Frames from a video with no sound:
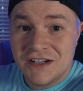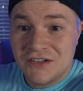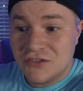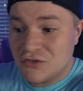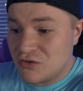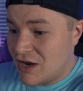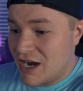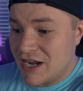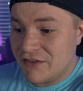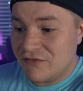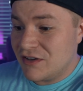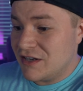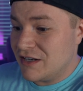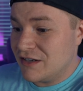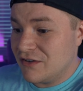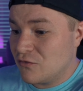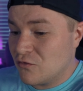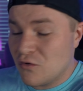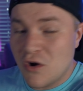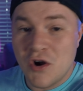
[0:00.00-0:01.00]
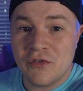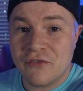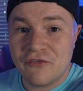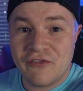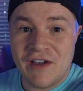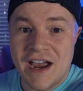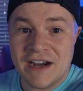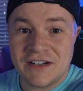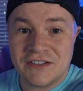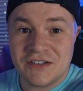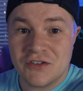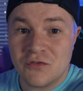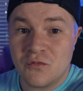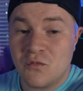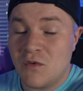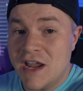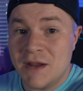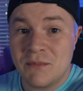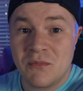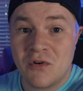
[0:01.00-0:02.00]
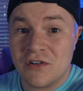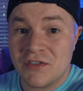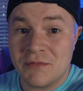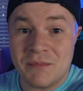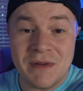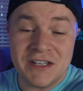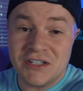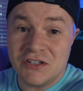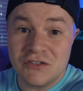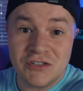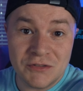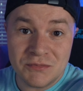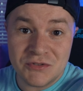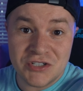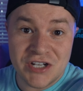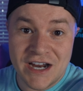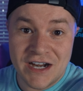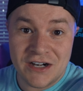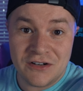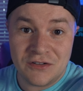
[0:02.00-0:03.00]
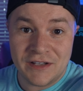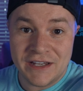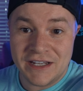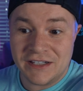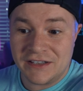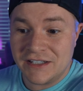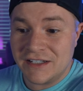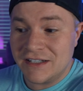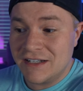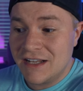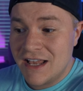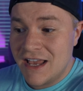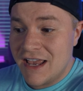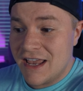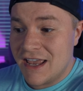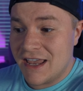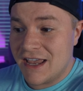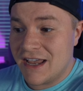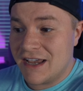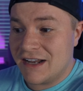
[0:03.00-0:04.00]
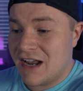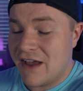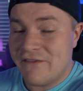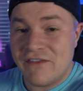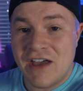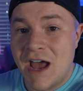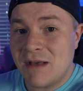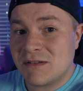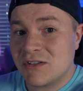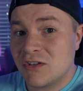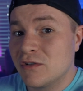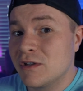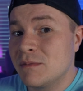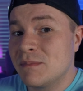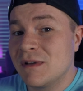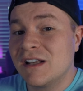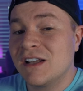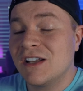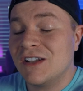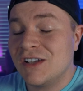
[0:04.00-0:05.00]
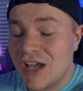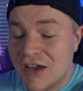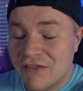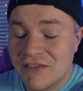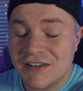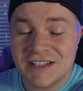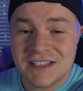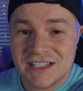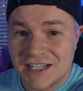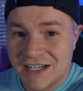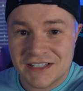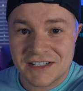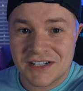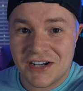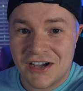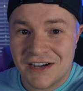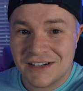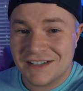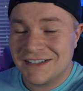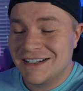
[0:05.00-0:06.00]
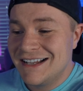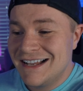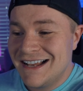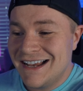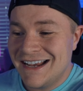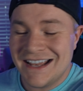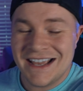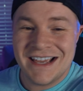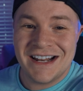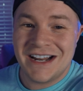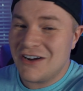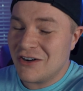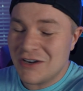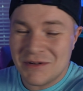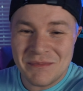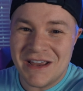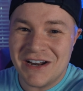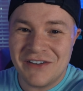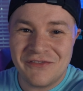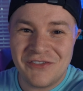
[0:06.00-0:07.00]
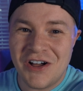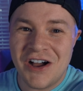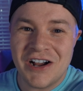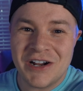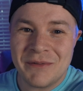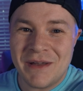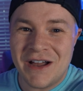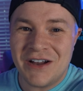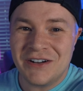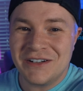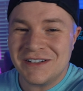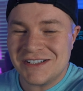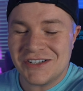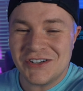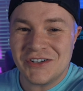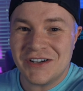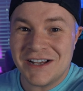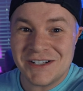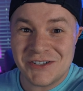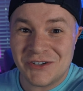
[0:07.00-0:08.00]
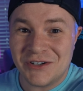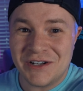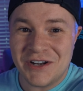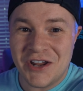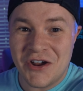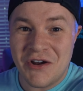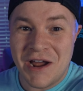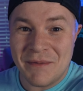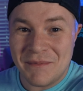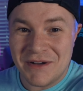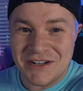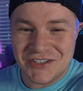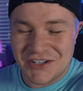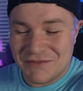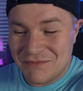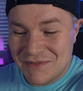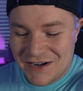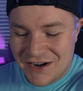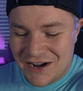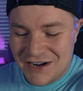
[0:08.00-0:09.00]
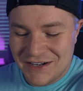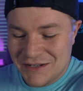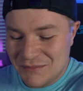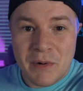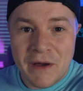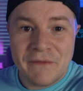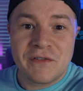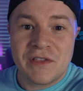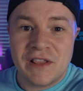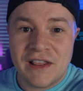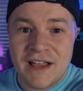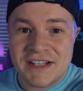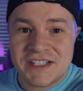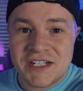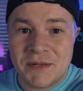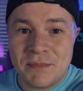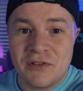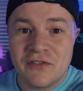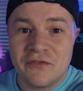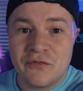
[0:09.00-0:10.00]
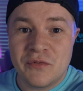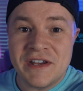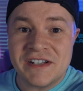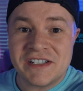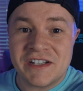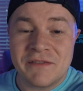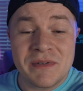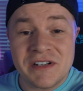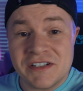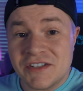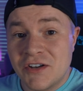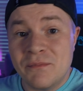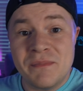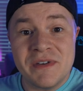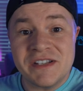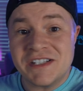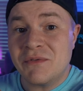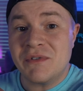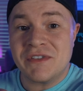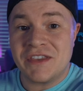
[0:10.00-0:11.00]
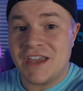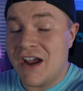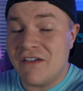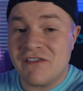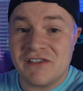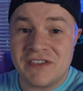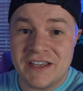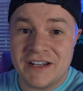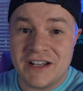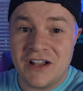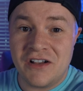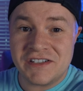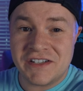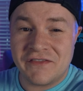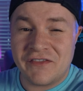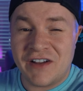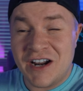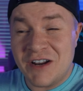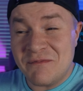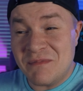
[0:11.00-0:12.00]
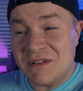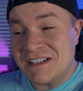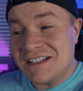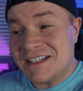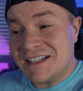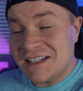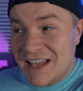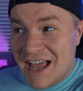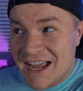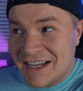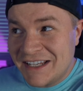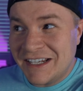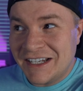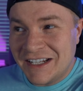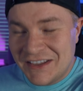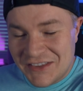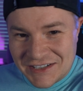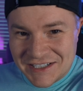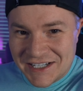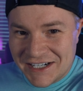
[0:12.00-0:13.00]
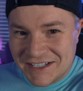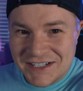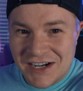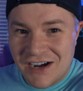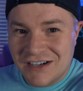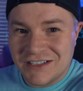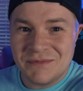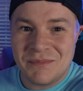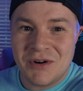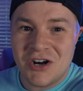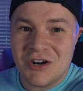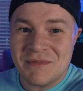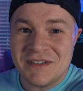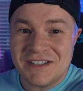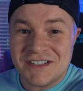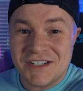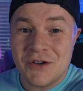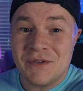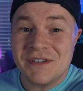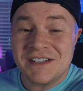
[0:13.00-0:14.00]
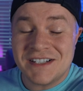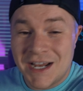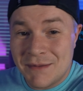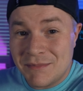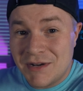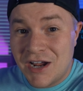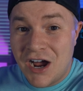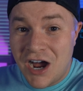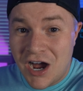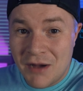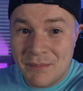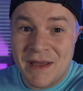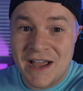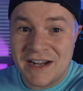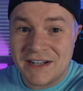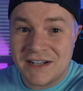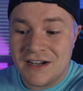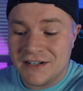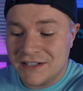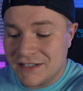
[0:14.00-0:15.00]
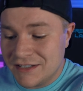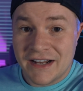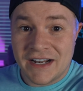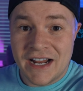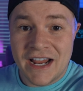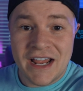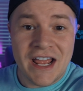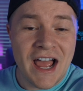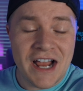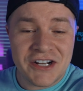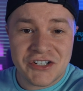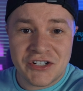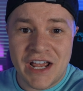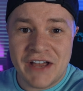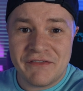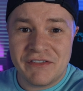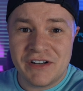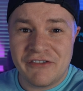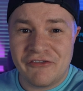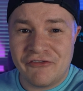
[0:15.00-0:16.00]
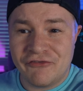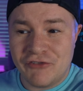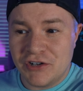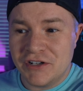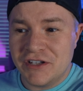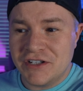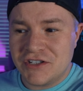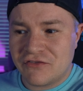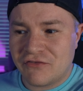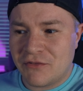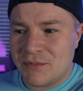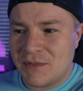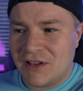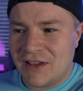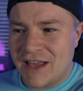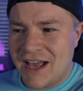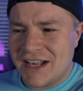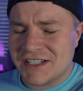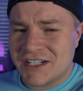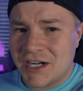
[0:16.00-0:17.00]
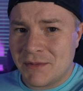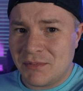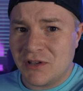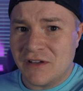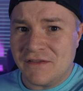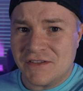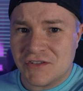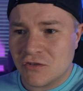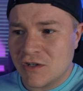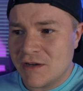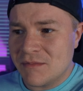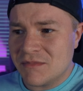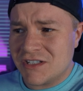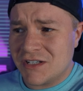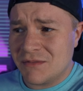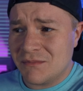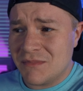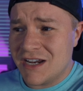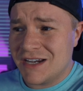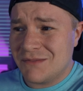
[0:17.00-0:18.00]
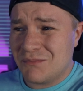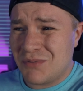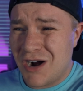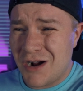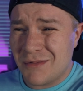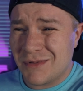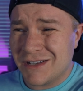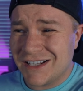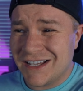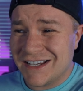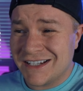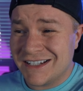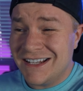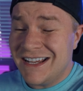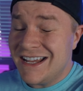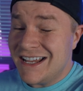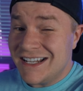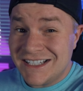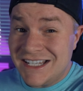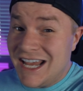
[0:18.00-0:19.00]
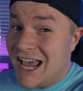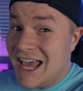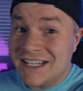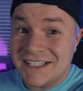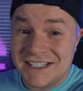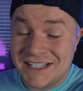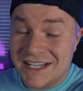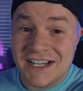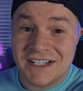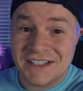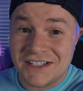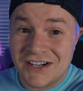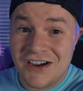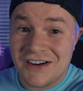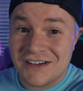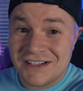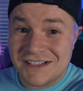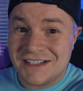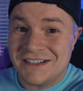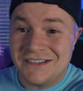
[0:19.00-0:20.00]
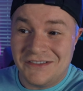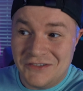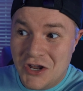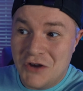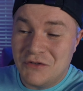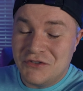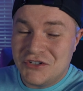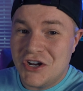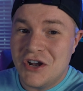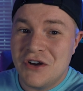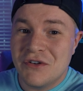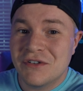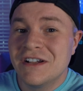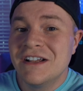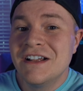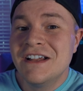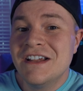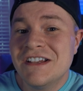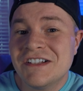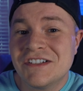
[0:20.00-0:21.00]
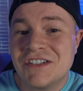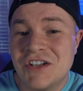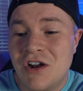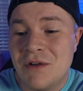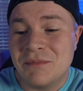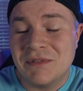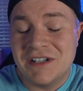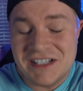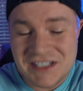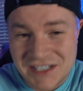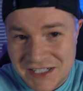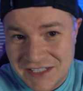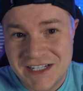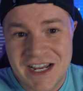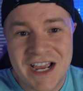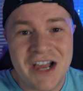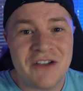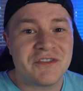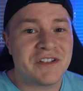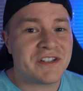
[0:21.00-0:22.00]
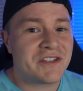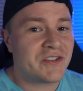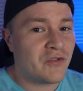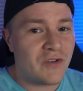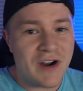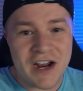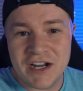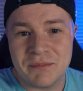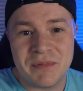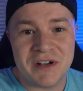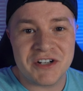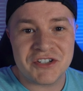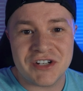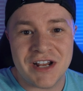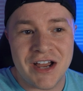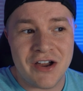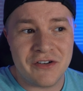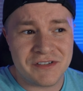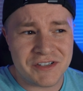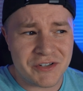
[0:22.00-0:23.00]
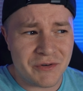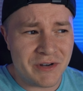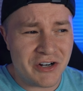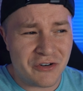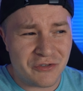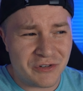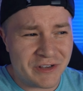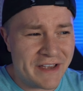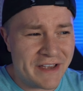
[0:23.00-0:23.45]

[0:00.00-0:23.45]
driving growth factor, way more than my YouTube channel lately, and I've absolutely been loving TikTok, and I already made a vlog about it, so you guys already know how much I've been on it. But for the last couple of weeks, I've been so busy with everything else, I've kind of been slacking in the TikTok department, so it's time to hop back on it. And I actually have enough footage from the last couple of streams to make probably like 10 TikToks, no joke. So I'm gonna sit down, just grind a bunch out, so I don't really